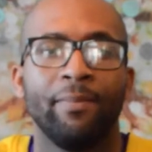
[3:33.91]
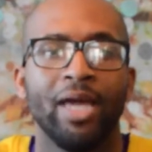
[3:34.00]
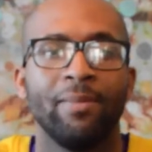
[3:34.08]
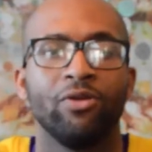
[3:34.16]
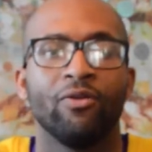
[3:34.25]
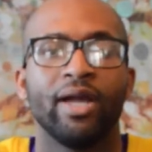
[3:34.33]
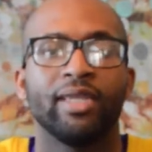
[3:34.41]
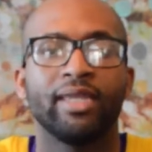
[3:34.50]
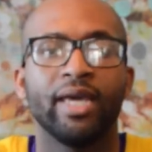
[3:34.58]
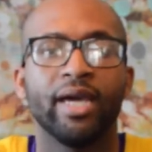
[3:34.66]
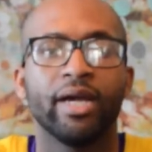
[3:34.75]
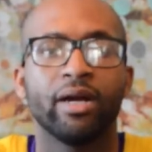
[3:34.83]
baby right
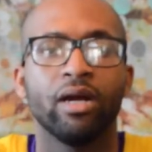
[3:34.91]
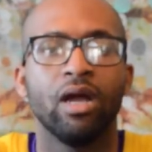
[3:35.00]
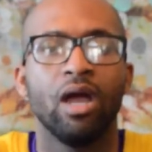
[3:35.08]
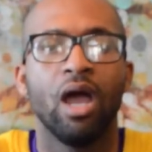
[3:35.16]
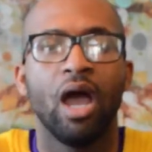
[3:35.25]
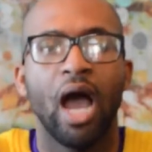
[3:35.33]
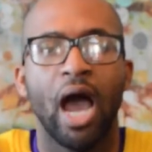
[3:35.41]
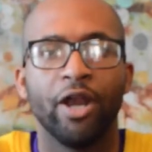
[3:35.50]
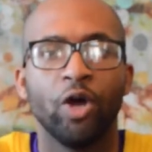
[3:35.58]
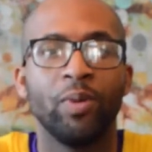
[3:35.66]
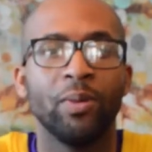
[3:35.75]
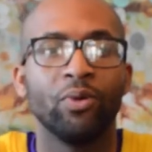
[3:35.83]
there. I
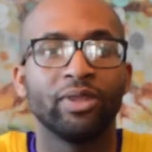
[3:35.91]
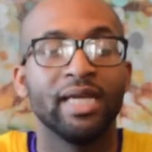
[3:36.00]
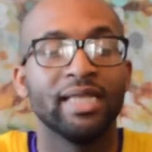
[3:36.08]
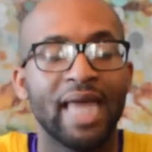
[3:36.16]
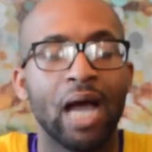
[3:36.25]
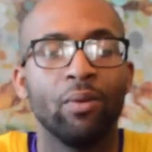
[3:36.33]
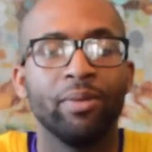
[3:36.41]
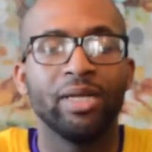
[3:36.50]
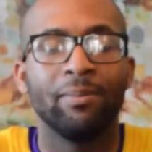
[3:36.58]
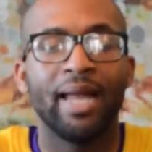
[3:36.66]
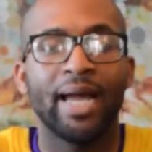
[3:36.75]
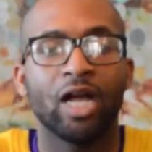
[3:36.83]
know people would think that would be
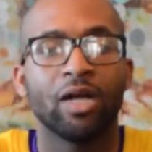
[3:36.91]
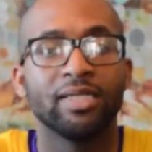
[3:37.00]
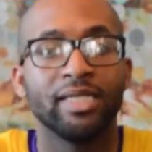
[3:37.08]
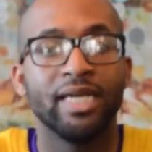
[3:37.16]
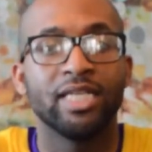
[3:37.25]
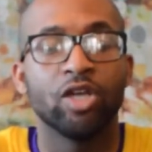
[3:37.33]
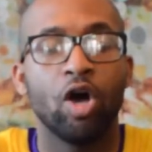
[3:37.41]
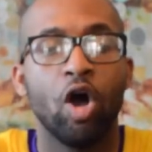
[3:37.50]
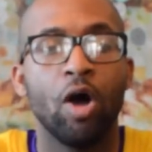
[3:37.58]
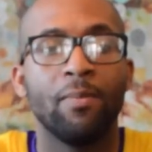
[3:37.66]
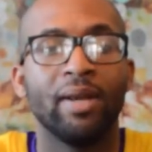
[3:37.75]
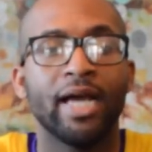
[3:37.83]
the Blackout because it is an
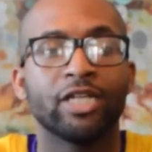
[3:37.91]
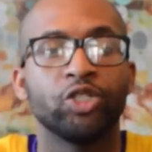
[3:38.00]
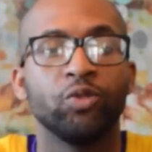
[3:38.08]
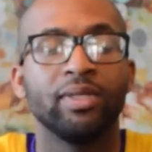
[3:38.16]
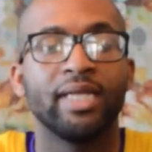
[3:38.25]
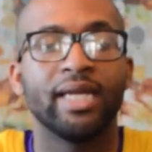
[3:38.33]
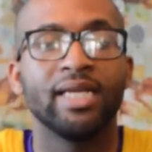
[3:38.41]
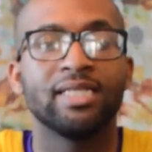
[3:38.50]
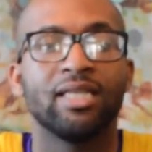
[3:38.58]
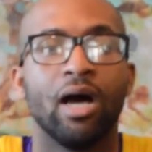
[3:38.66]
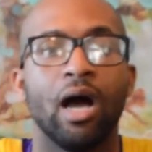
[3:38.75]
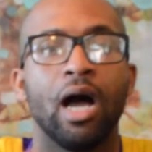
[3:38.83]
all black shoe, but that
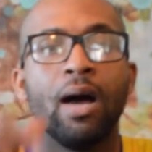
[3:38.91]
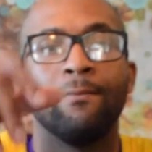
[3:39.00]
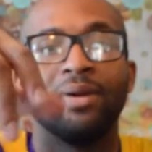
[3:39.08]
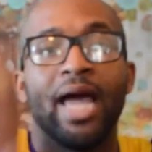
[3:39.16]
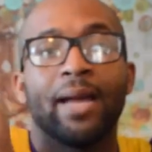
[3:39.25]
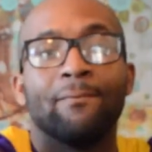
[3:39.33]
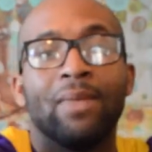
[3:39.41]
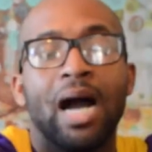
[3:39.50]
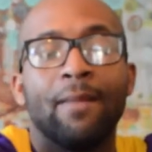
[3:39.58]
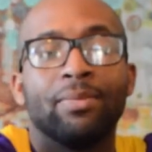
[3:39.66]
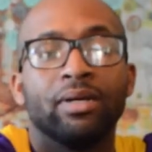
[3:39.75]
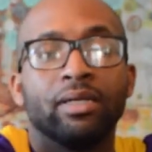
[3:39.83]
is the Black
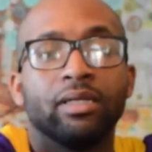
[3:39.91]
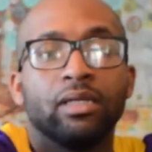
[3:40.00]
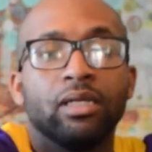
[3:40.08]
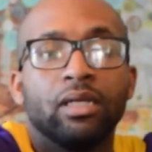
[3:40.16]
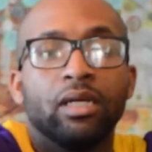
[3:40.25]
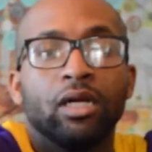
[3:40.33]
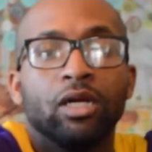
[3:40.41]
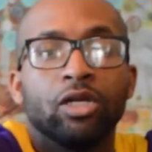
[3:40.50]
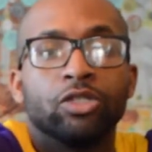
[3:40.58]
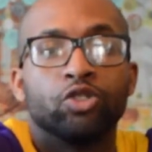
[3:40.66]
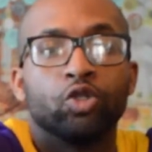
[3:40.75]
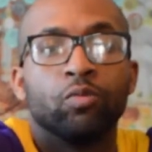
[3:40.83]
Mamba
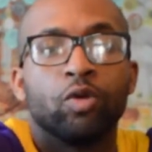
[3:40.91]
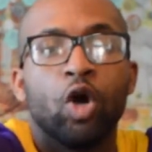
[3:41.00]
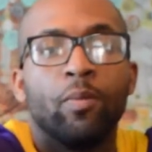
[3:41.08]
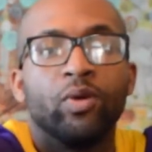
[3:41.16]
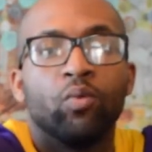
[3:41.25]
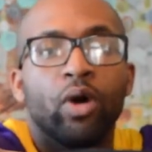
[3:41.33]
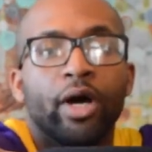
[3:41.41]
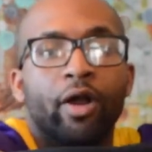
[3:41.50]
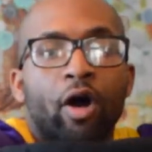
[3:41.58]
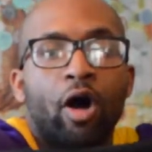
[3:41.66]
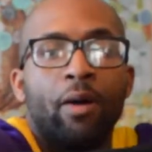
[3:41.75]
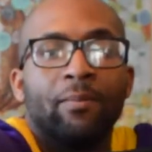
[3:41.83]
Zoom Kobe 1,
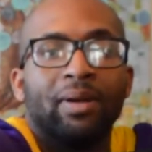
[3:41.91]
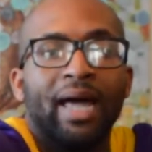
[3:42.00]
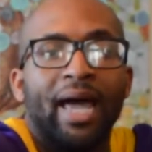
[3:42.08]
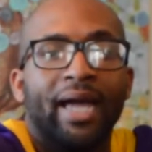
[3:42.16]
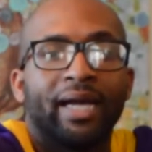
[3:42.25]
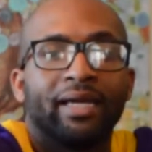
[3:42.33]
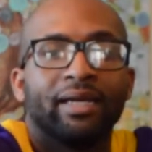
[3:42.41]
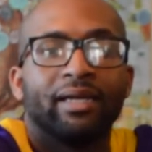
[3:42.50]
all black.